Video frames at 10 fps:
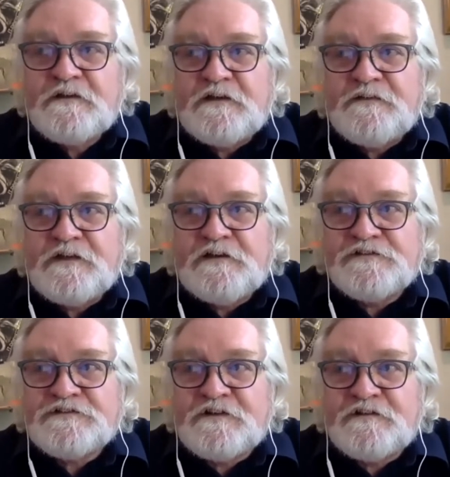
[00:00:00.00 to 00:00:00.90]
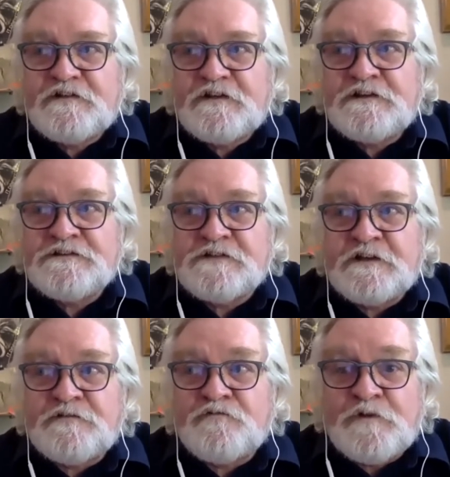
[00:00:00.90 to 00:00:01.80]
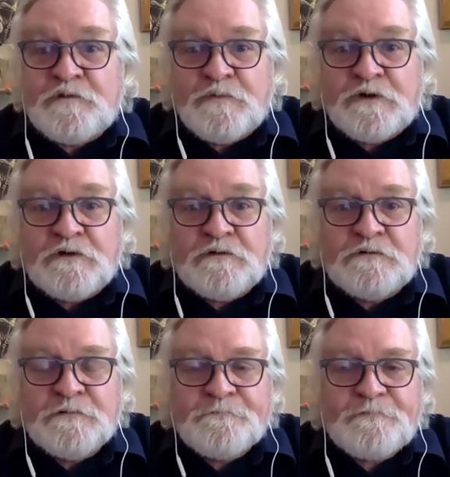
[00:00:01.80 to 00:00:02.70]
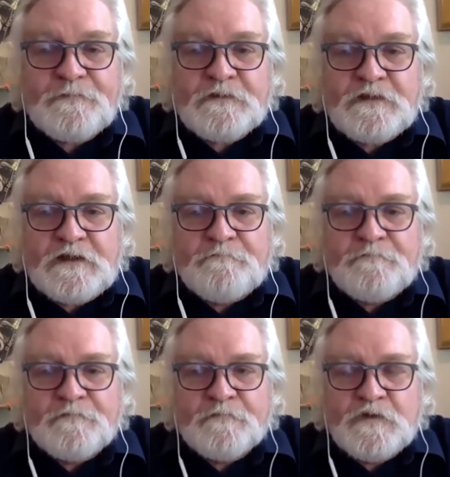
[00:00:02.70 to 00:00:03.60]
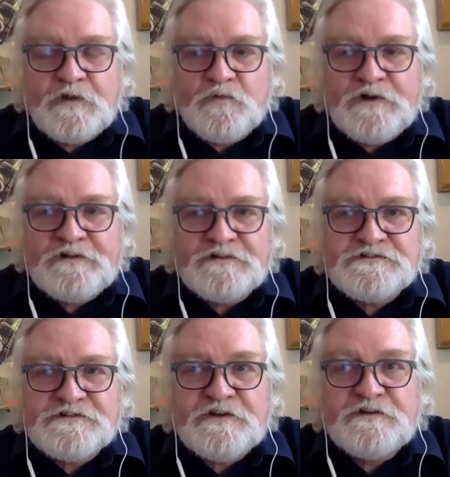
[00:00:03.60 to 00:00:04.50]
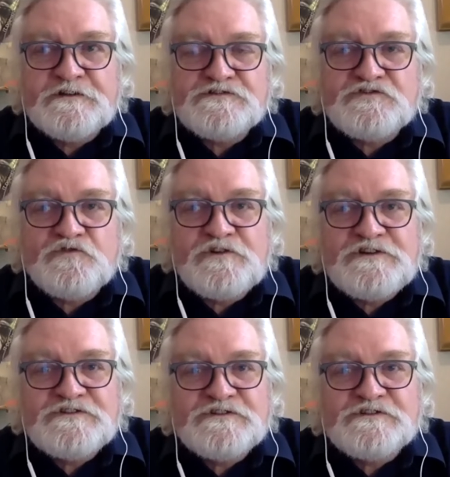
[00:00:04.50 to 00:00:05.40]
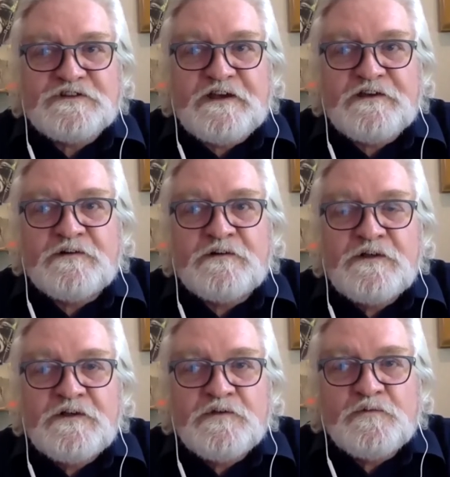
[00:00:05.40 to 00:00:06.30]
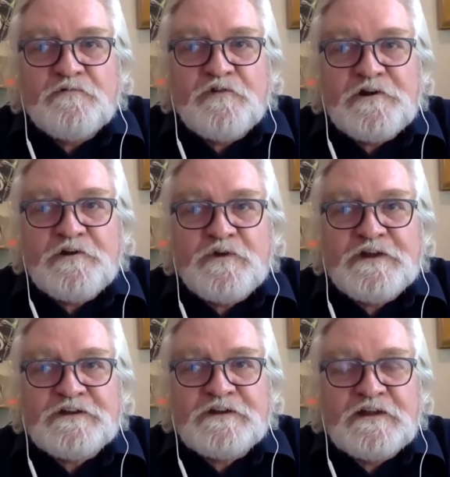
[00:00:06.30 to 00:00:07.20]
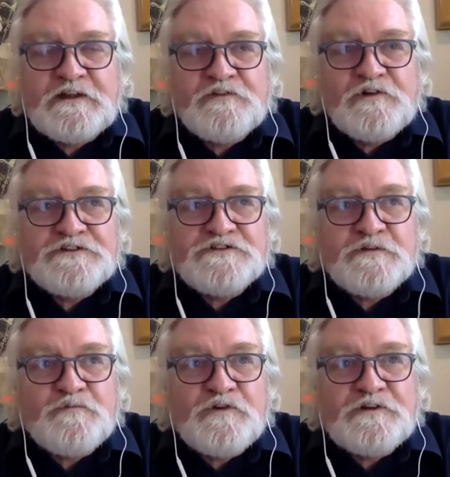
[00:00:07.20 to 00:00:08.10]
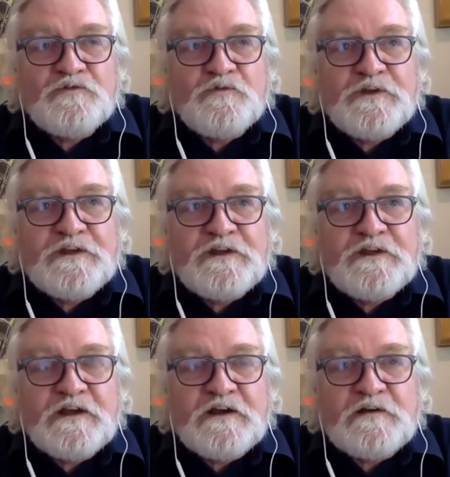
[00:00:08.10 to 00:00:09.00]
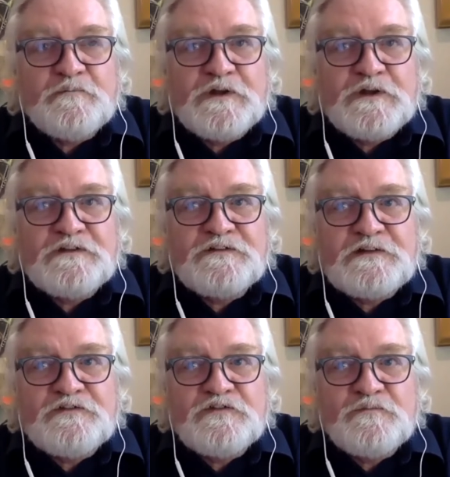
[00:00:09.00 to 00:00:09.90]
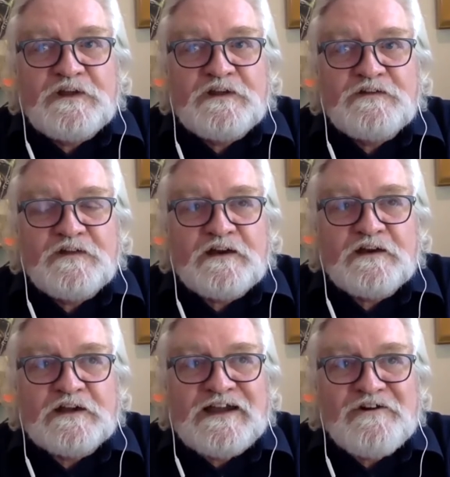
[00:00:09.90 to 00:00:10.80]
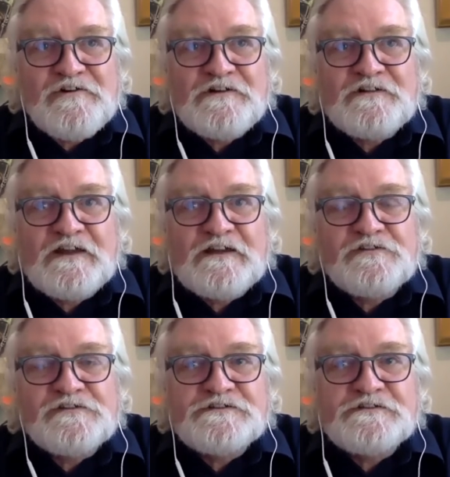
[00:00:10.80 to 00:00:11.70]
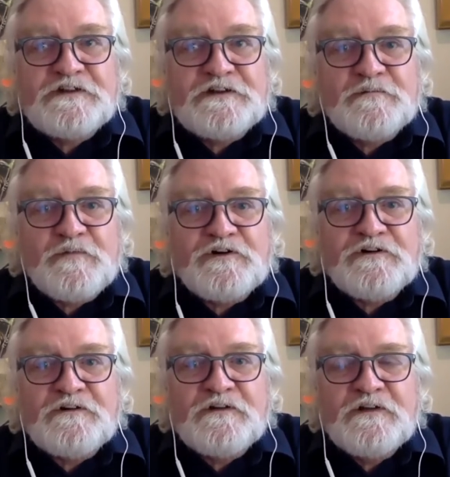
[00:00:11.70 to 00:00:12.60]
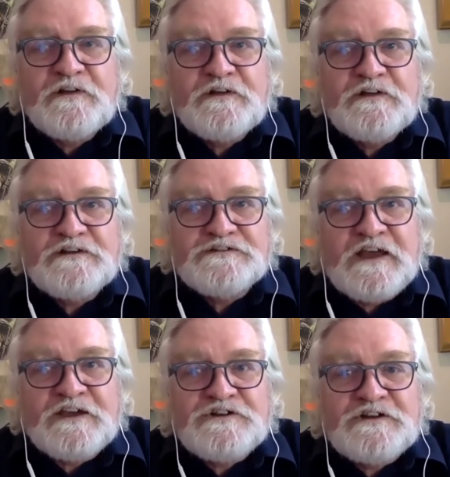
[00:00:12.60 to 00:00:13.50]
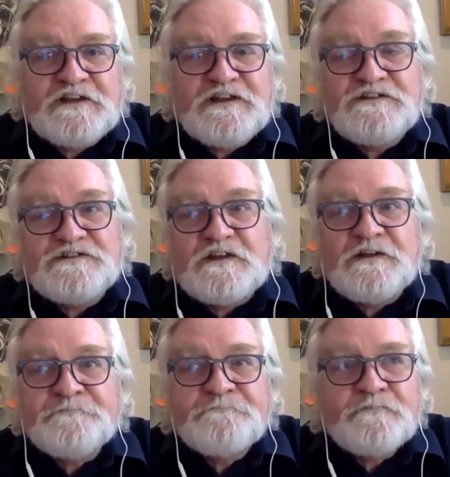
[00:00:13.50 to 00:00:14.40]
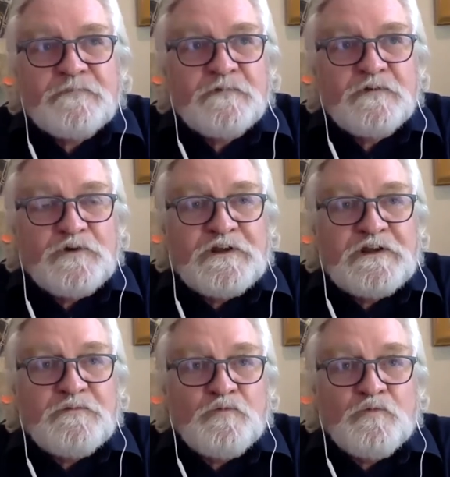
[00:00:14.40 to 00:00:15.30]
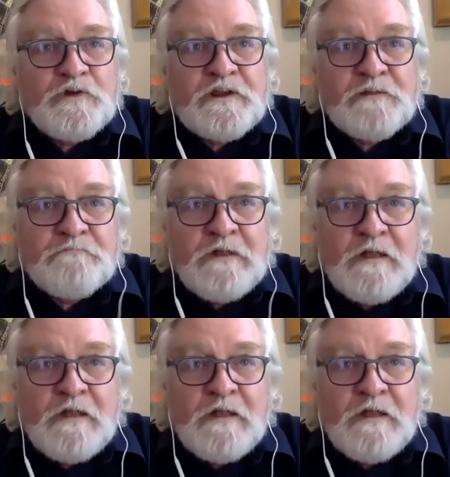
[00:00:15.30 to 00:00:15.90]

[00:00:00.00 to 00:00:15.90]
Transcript: and the interesting thing is that if we build um, uh, wind and solar and storage at scale, we very quickly reach a point where our ability to meet our current electricity demand is actually easy. We, we